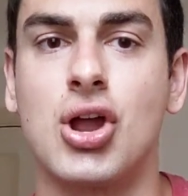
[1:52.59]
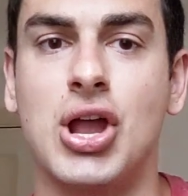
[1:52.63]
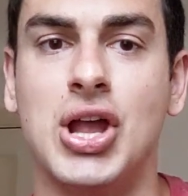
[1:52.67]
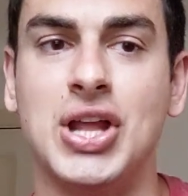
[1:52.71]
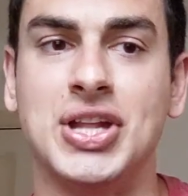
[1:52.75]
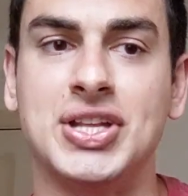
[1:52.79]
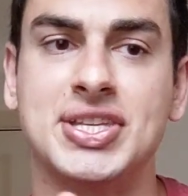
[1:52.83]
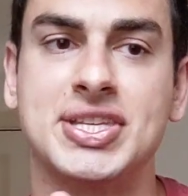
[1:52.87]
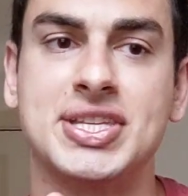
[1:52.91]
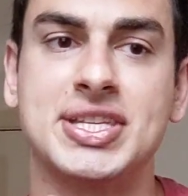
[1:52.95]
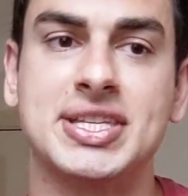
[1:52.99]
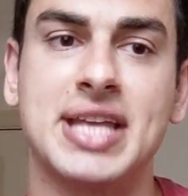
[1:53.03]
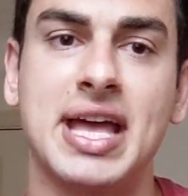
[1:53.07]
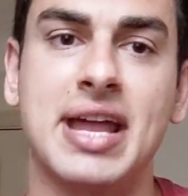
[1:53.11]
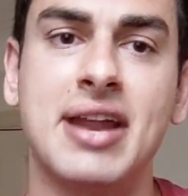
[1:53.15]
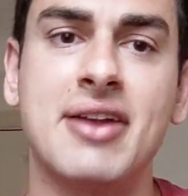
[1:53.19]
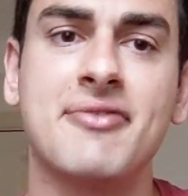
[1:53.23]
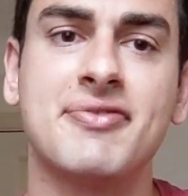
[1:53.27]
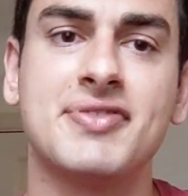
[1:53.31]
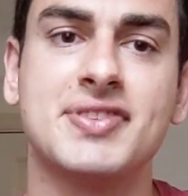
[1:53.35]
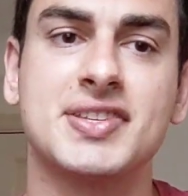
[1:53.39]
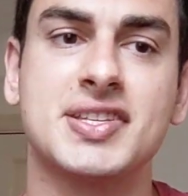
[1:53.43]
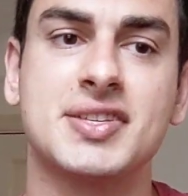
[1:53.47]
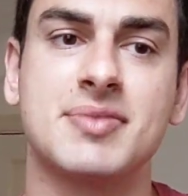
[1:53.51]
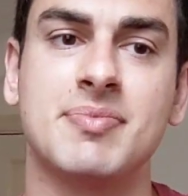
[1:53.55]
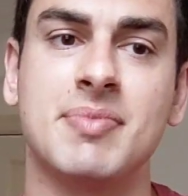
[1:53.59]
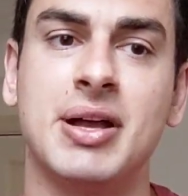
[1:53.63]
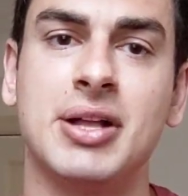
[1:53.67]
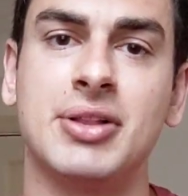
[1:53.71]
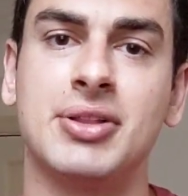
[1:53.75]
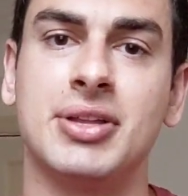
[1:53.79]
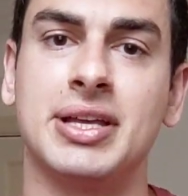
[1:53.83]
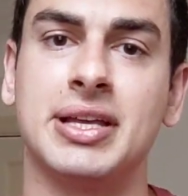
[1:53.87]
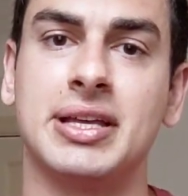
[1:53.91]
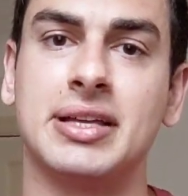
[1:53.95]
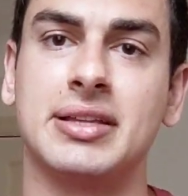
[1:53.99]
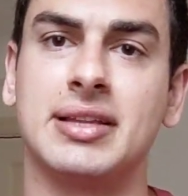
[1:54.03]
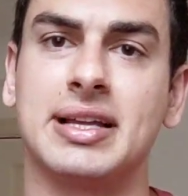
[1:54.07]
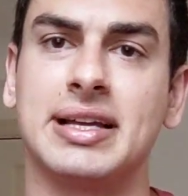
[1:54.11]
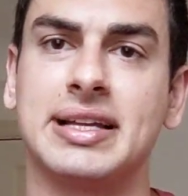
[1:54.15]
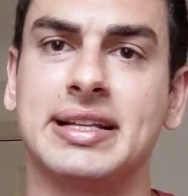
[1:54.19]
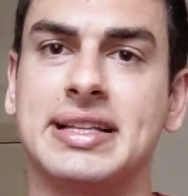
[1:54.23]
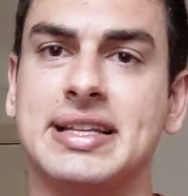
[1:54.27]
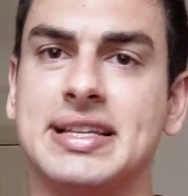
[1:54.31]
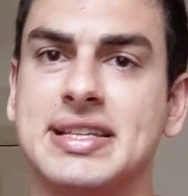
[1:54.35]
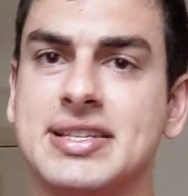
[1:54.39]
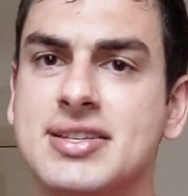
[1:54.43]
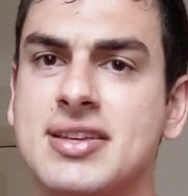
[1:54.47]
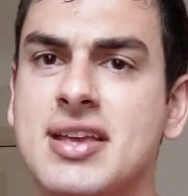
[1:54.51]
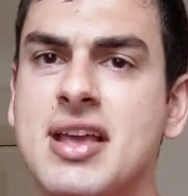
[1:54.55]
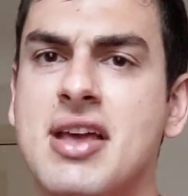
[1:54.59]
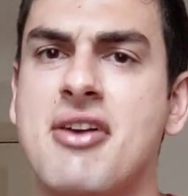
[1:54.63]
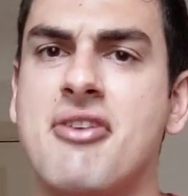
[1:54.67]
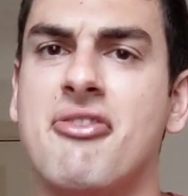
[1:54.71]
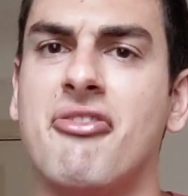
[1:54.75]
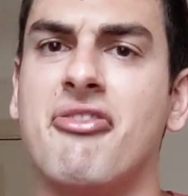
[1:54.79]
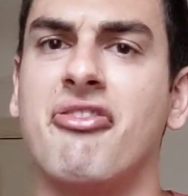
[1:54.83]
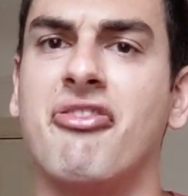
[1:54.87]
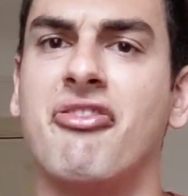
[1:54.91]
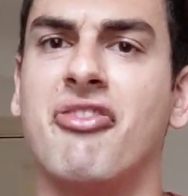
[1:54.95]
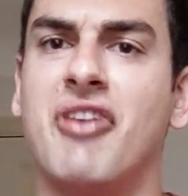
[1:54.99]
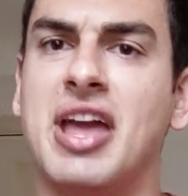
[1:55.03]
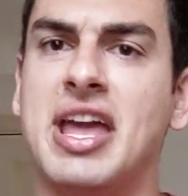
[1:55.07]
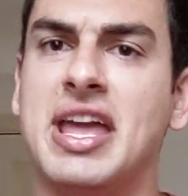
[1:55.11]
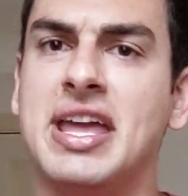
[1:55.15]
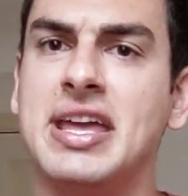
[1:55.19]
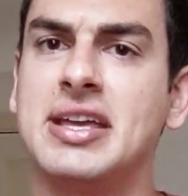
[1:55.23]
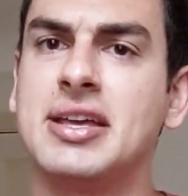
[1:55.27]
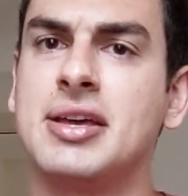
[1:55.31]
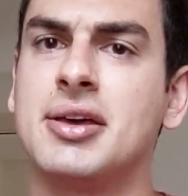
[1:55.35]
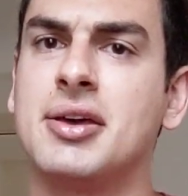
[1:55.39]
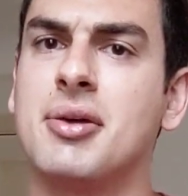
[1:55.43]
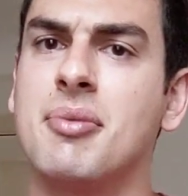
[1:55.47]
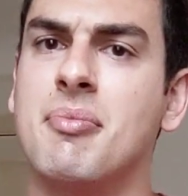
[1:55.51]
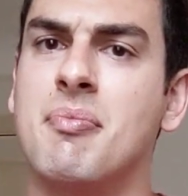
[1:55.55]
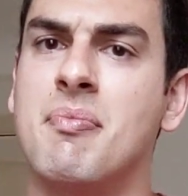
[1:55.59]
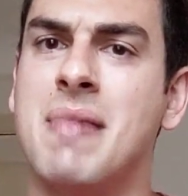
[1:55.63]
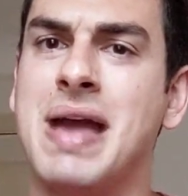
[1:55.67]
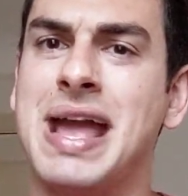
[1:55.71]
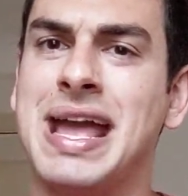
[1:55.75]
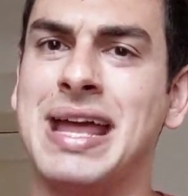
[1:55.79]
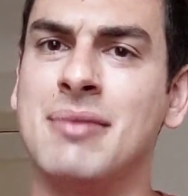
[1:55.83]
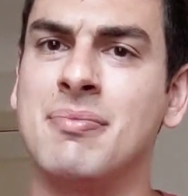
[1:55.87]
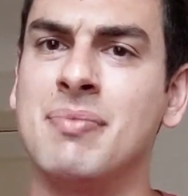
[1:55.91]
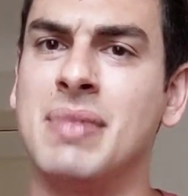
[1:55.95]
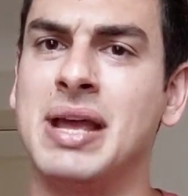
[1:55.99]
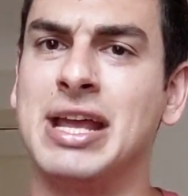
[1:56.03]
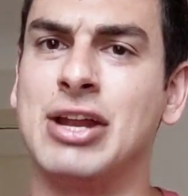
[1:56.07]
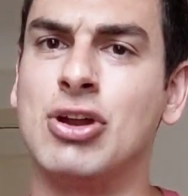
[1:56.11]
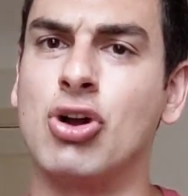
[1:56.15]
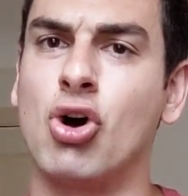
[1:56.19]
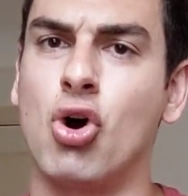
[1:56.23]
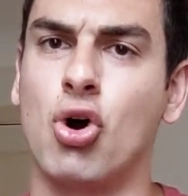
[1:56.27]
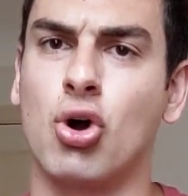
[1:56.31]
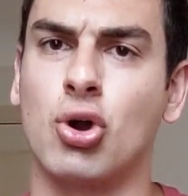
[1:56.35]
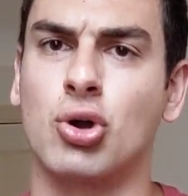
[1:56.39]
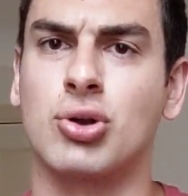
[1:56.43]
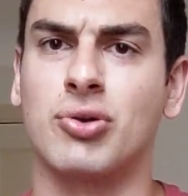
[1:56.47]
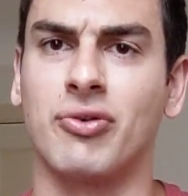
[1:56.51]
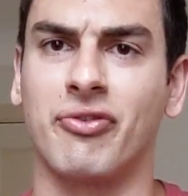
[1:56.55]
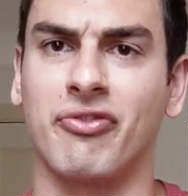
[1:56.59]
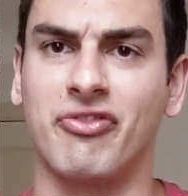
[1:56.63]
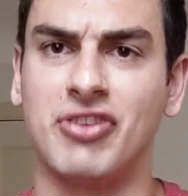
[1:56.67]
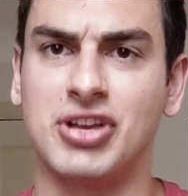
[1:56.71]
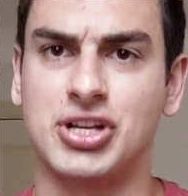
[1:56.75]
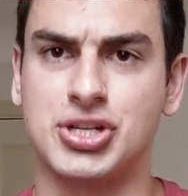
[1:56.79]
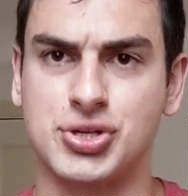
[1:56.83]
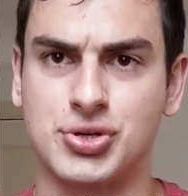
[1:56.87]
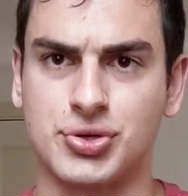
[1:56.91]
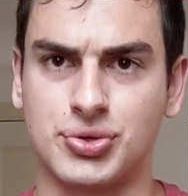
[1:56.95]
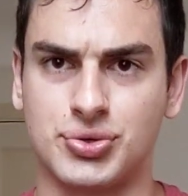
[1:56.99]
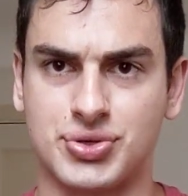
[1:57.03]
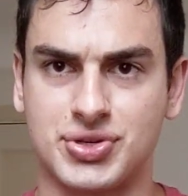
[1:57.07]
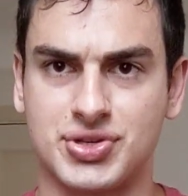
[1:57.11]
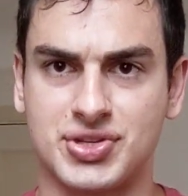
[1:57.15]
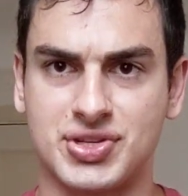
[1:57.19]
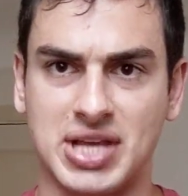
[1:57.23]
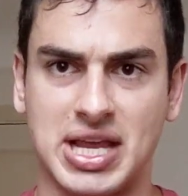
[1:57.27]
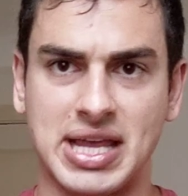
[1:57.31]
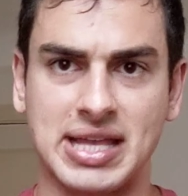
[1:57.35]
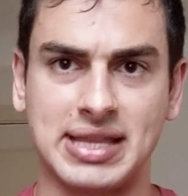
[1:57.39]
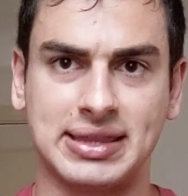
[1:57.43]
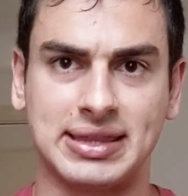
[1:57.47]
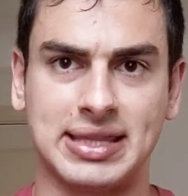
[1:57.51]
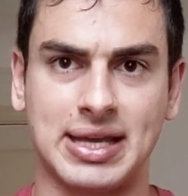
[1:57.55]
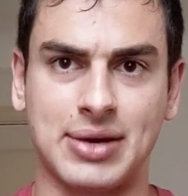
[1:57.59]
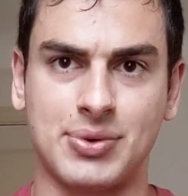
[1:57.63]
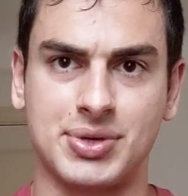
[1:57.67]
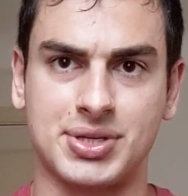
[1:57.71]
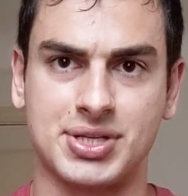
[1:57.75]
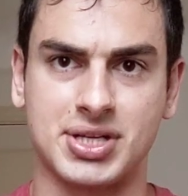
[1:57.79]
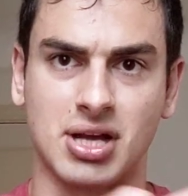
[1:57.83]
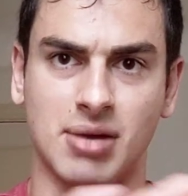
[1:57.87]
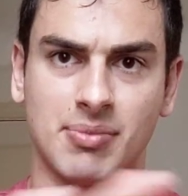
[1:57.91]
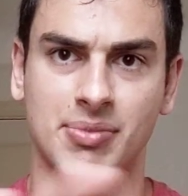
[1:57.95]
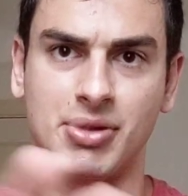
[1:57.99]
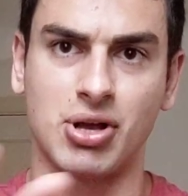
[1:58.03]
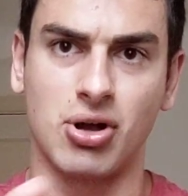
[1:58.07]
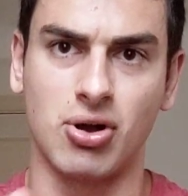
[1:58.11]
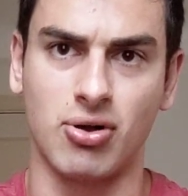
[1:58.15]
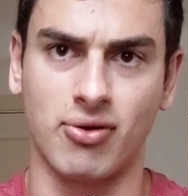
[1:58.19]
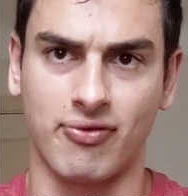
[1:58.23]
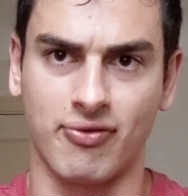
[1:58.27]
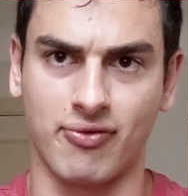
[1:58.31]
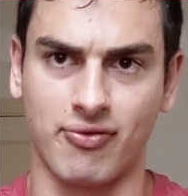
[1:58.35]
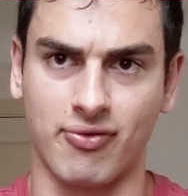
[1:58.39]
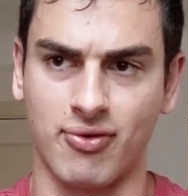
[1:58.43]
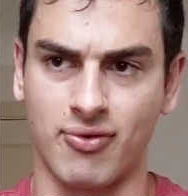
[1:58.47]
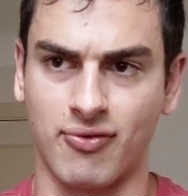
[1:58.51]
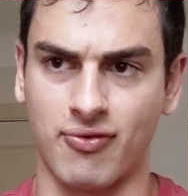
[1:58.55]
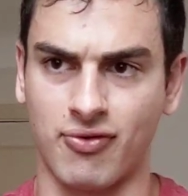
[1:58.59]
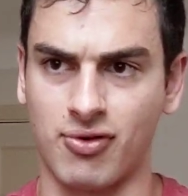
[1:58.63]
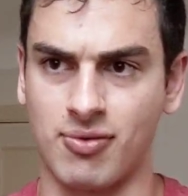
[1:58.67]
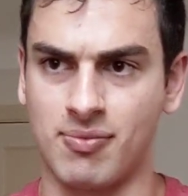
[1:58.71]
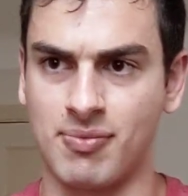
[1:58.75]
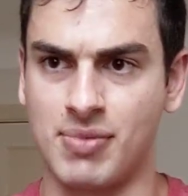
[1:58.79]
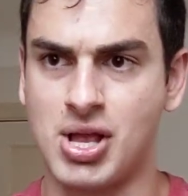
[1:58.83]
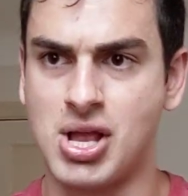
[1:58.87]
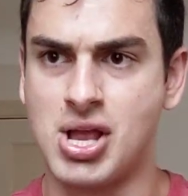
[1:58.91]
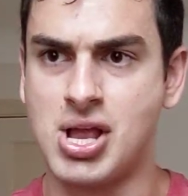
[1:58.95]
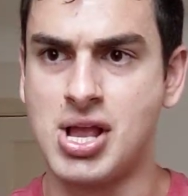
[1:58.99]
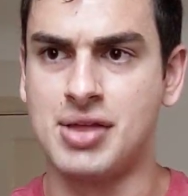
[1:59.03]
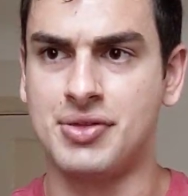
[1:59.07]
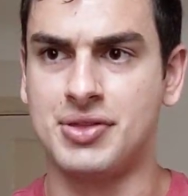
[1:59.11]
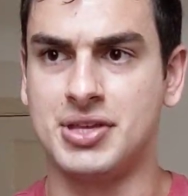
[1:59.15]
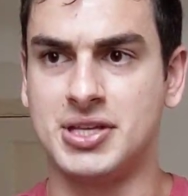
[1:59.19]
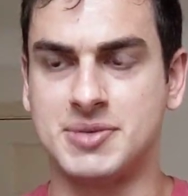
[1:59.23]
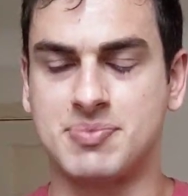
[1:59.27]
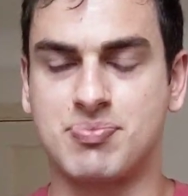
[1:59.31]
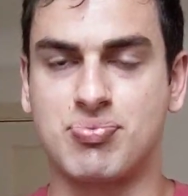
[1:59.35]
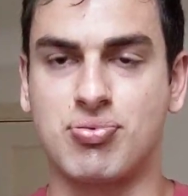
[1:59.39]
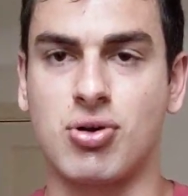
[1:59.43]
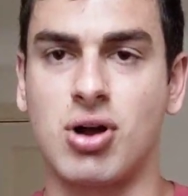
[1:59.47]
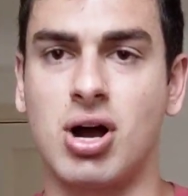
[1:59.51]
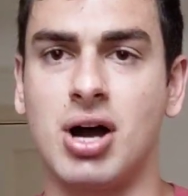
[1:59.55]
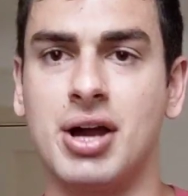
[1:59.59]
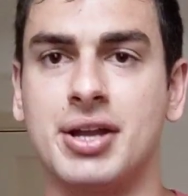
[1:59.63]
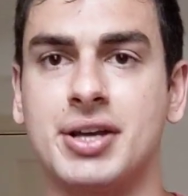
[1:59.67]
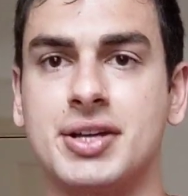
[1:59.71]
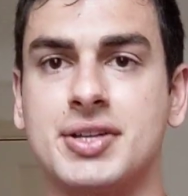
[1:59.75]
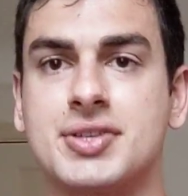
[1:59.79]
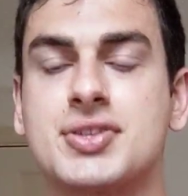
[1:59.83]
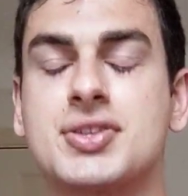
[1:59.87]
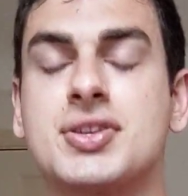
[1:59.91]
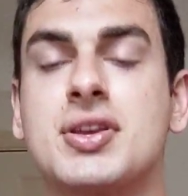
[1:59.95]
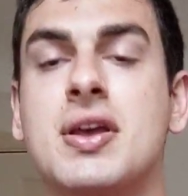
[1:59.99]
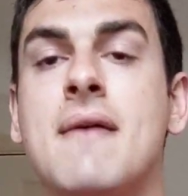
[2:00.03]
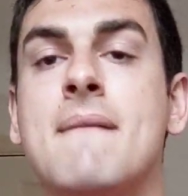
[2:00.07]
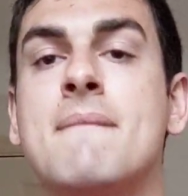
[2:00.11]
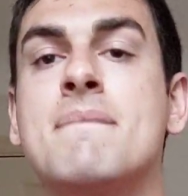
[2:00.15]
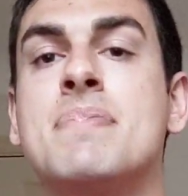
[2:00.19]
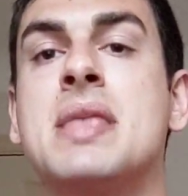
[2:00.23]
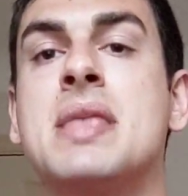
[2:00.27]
instead of smelling like this fake man-made artificial scent that was coming off of her from these products